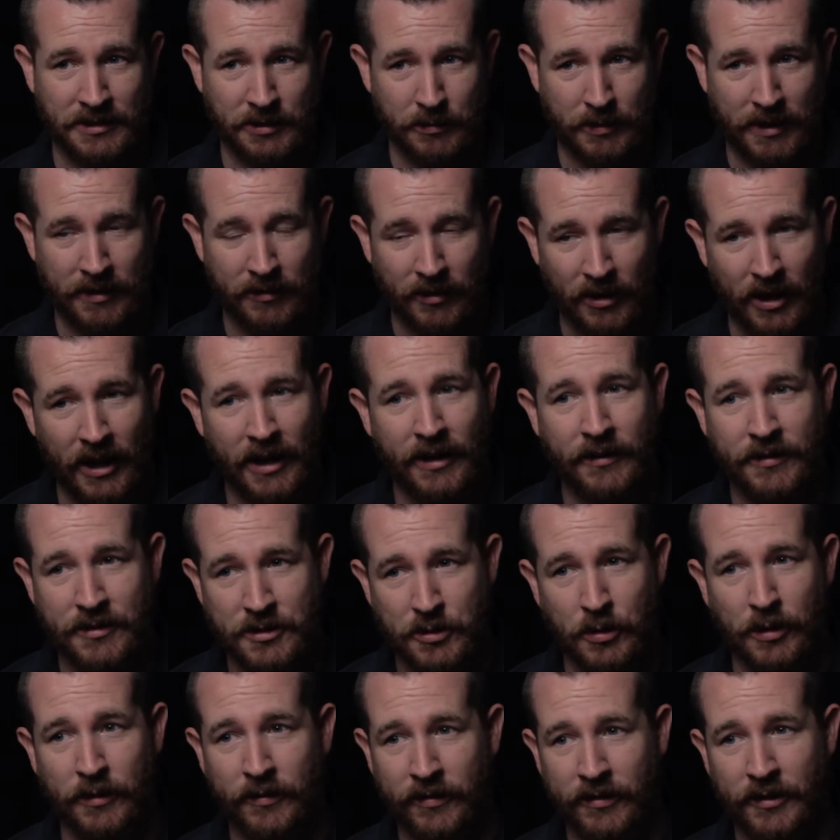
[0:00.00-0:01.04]
so we have a lot of
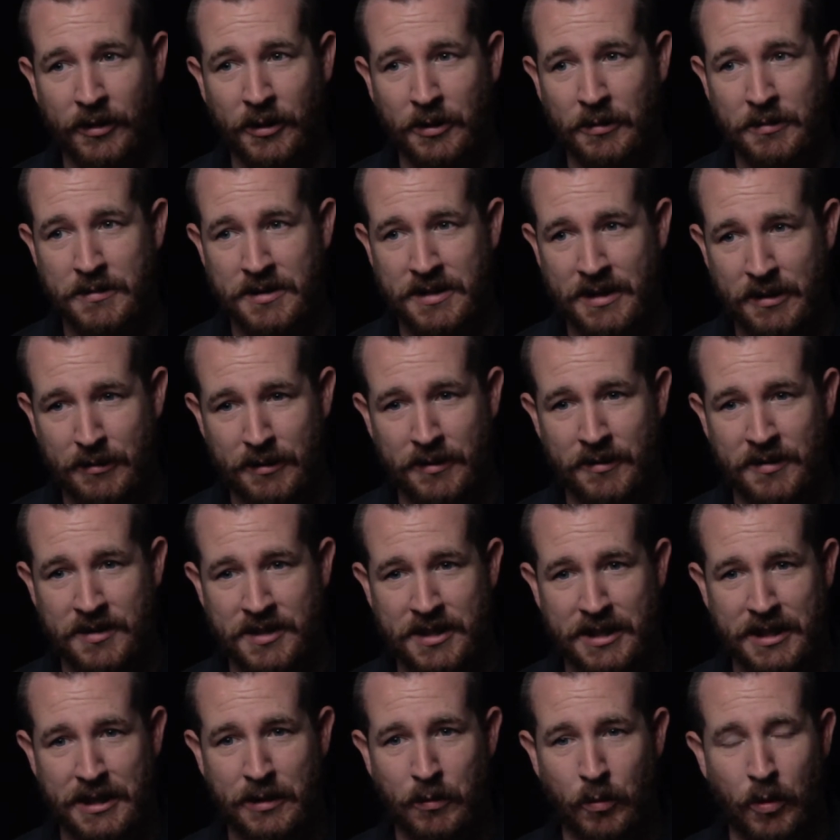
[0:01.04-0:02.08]
short films that we've
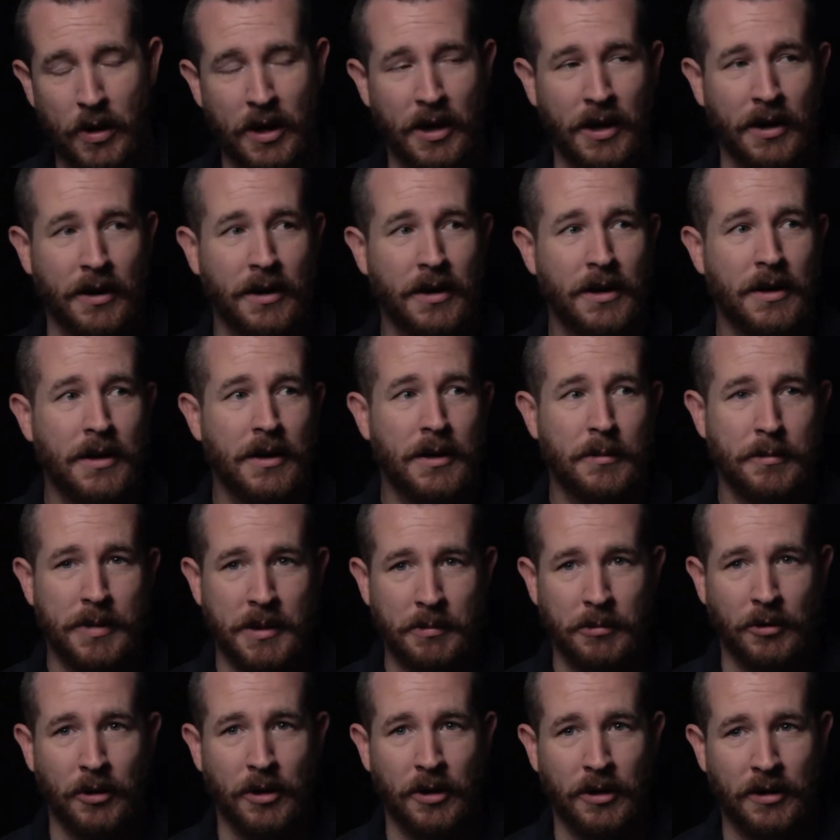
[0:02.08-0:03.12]
seen where
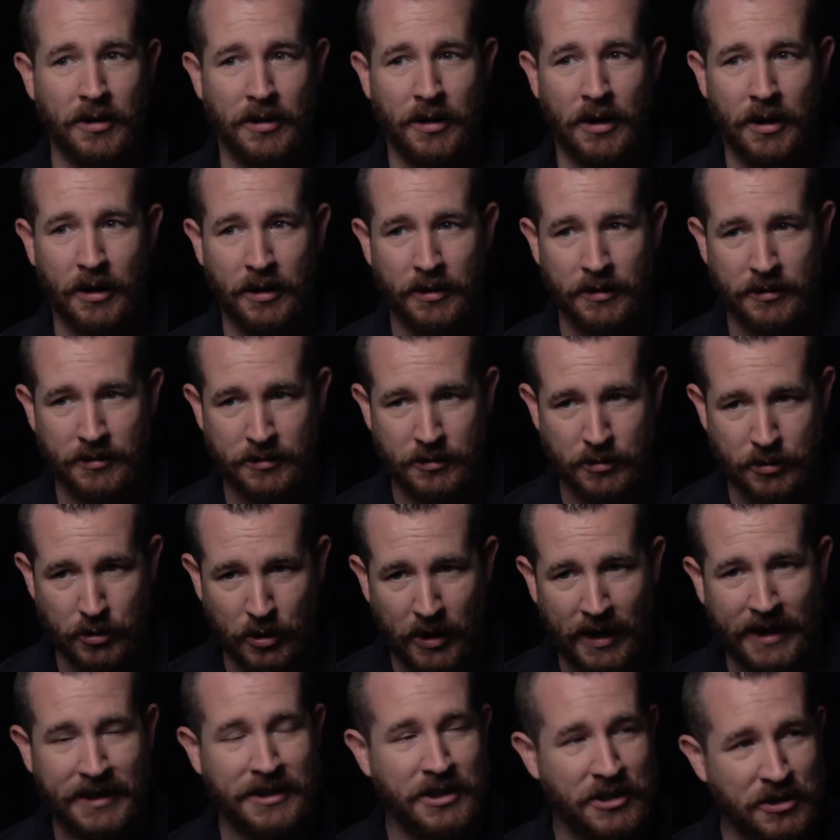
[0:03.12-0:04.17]
people are
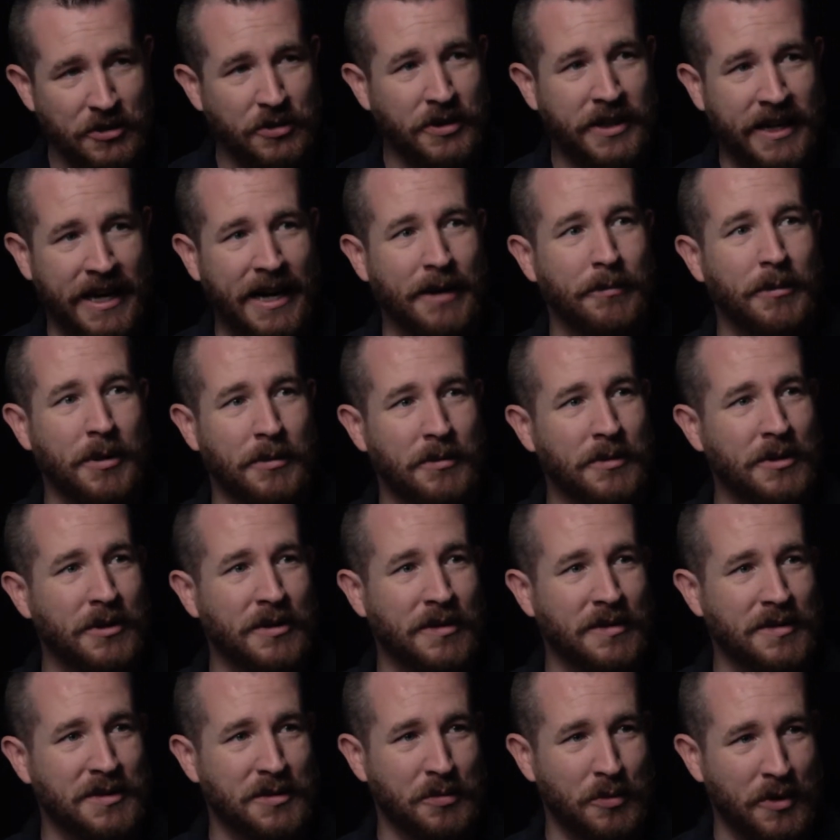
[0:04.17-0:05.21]
trying to do camera
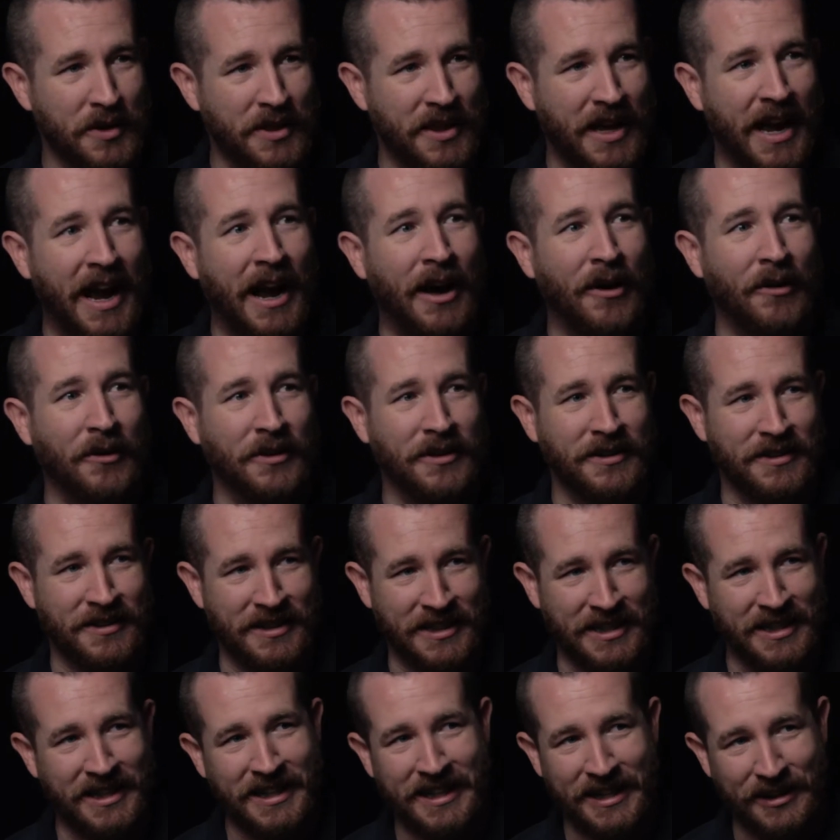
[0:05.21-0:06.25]
moves without
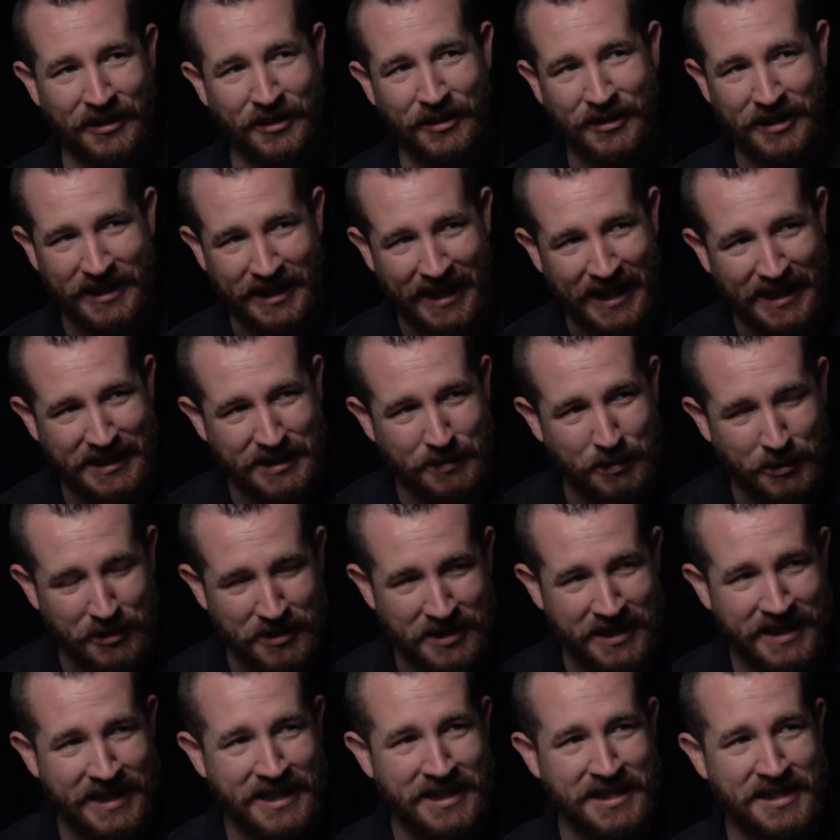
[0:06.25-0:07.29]
either the
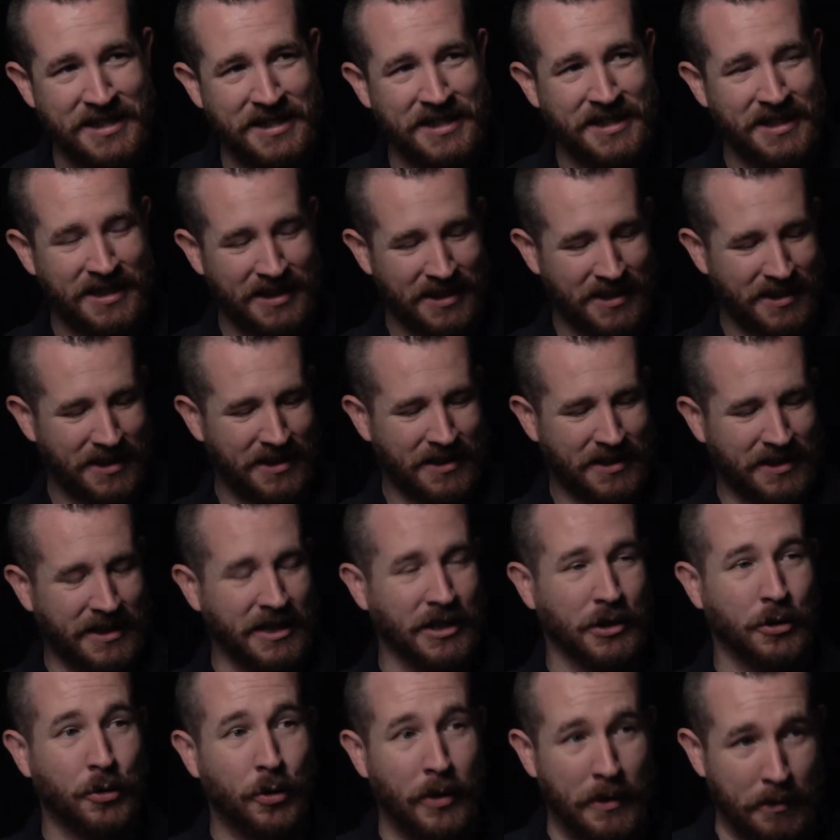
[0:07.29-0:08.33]
expertise, the
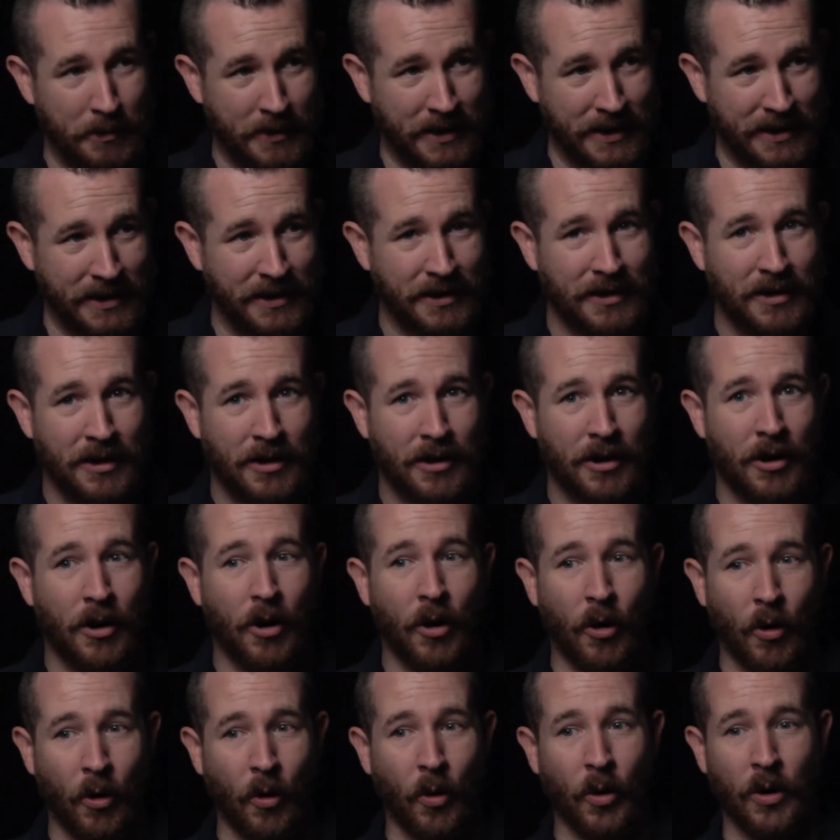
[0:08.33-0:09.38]
equipment,
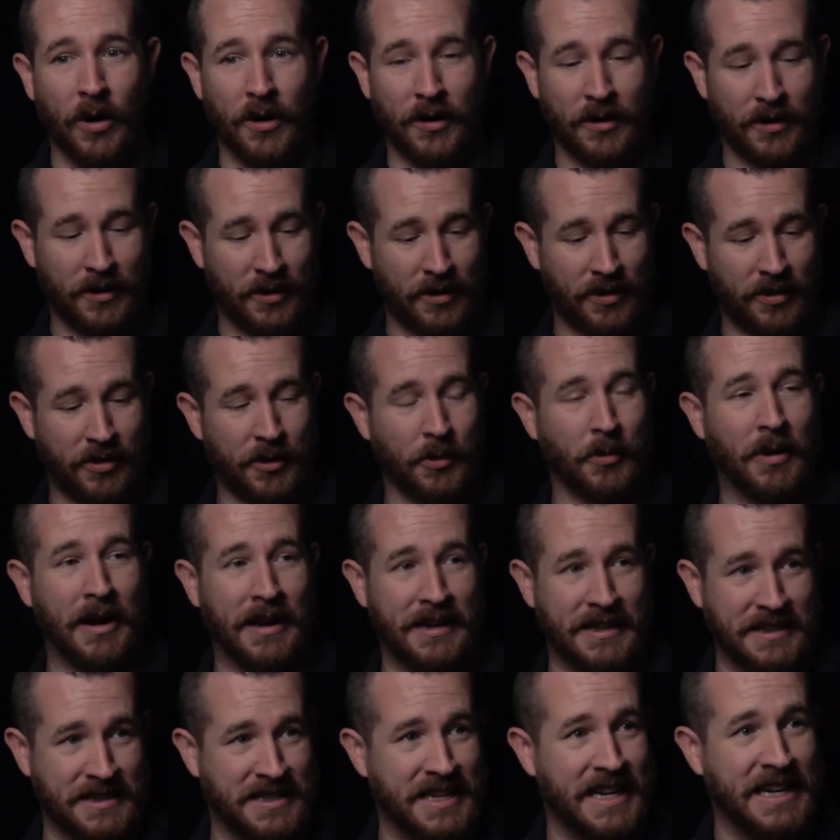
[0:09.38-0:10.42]
or the
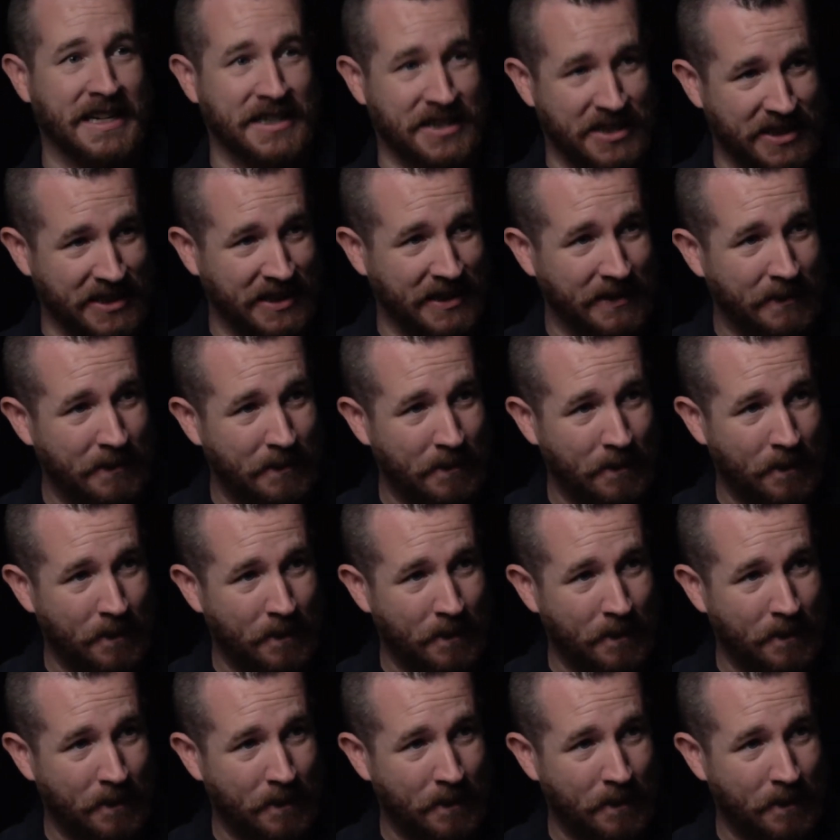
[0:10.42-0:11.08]
right intention.